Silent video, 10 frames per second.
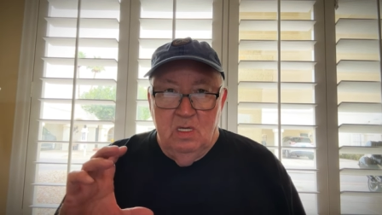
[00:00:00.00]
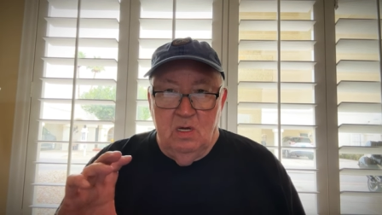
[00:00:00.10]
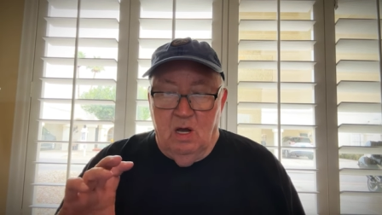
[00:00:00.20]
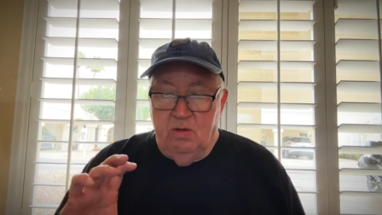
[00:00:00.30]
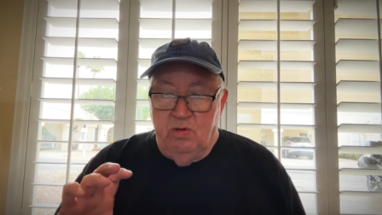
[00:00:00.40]

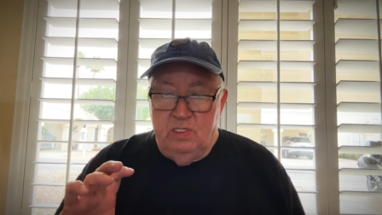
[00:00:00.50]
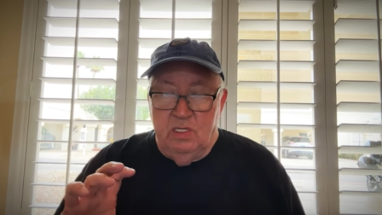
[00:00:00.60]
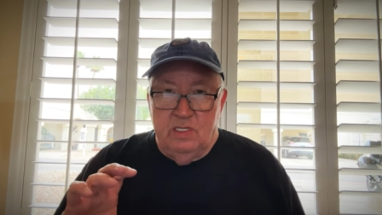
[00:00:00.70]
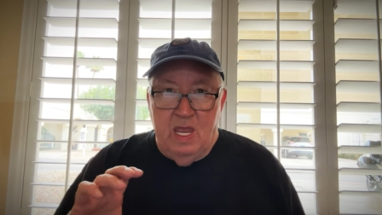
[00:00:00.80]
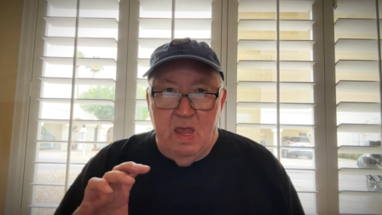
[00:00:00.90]

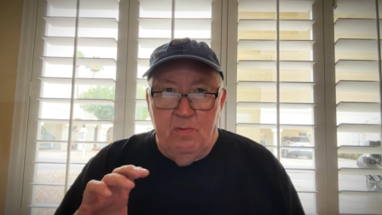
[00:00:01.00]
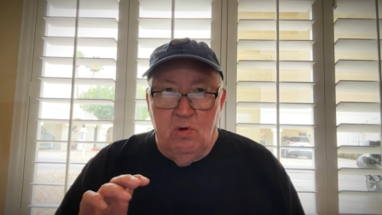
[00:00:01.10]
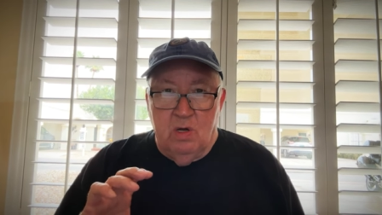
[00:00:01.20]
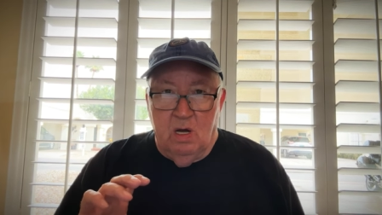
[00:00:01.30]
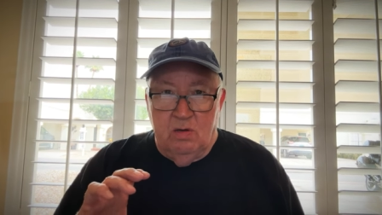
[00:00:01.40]
cartridges, ammo
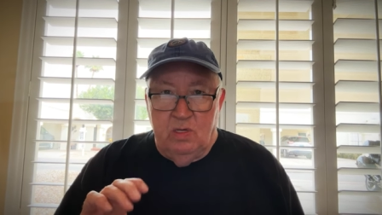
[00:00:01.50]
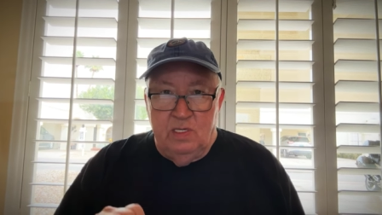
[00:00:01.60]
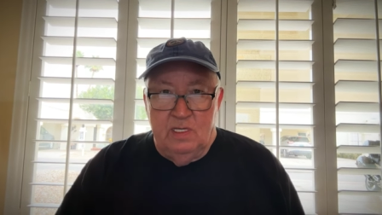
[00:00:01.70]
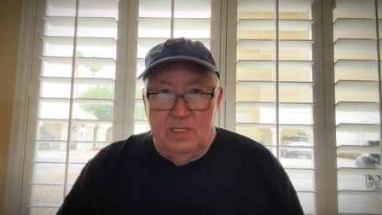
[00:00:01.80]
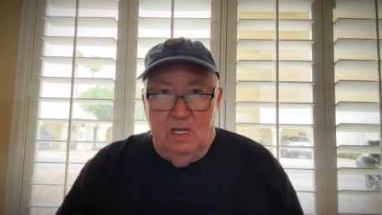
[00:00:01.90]

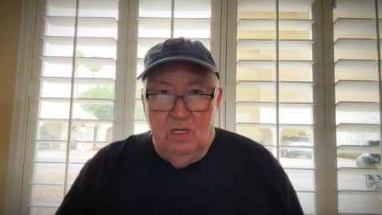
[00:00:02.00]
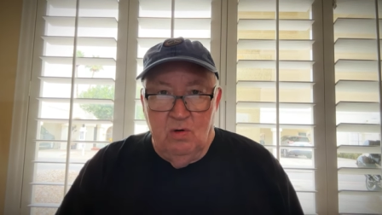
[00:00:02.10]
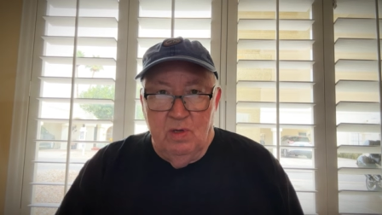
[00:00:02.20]
cartridges that go